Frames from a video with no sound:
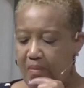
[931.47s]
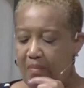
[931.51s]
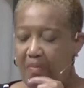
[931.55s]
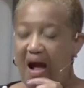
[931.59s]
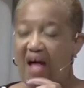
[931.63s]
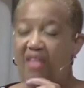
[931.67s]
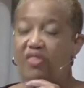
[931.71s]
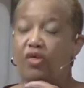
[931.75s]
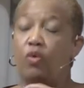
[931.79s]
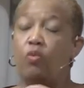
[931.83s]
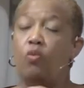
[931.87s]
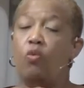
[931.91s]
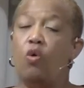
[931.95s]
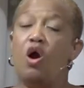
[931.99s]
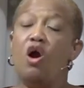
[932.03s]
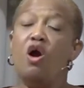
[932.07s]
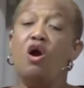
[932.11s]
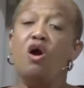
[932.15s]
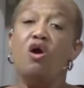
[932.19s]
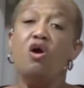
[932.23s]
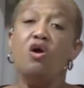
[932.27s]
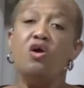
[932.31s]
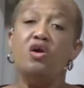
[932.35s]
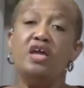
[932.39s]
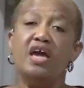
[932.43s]
By the
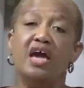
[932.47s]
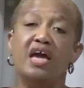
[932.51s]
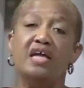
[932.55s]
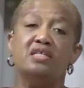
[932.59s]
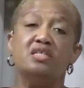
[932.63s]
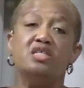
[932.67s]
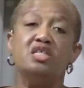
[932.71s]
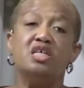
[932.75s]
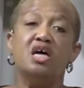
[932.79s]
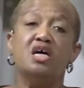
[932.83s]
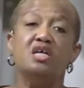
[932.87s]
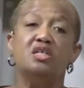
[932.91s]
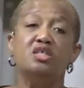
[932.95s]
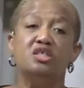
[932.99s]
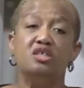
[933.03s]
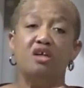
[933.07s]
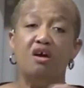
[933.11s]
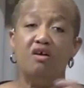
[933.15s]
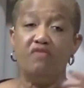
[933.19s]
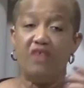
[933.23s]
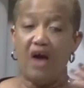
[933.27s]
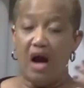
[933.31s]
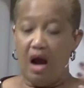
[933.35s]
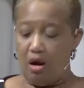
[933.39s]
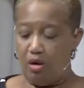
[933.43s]
word and touch
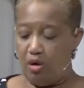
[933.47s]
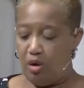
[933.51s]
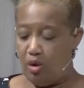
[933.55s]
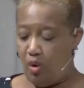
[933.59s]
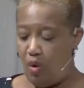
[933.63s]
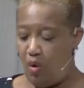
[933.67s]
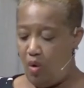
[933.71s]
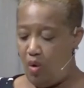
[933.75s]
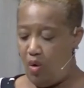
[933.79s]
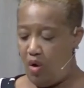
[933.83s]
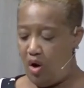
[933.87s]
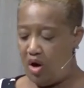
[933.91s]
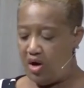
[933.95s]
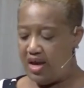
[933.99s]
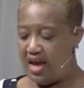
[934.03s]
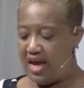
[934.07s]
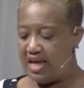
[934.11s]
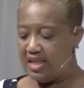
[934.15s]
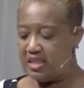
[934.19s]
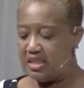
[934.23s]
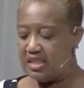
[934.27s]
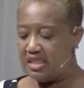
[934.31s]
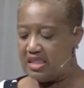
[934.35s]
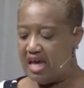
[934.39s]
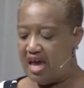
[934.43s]
of our Lord
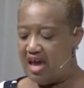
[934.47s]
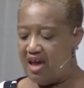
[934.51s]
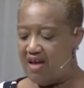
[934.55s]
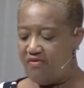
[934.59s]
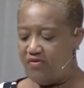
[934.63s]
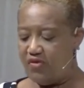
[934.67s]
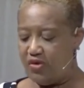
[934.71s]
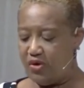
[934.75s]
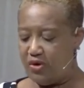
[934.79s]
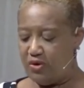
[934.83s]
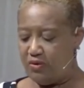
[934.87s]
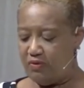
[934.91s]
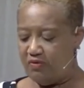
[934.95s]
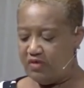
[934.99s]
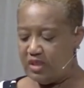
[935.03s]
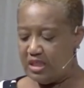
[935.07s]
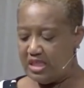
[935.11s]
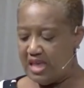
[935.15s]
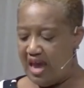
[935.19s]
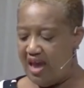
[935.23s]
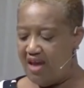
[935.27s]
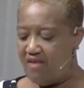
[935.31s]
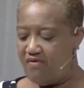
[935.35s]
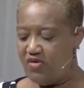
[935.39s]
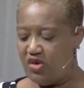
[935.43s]
and Savior,
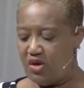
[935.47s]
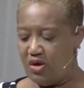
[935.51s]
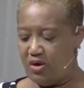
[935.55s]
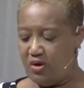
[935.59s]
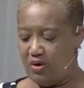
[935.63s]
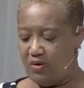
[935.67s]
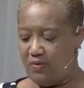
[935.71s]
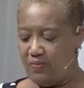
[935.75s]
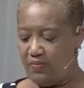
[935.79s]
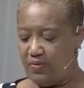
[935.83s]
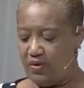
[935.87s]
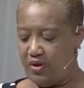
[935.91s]
Savior,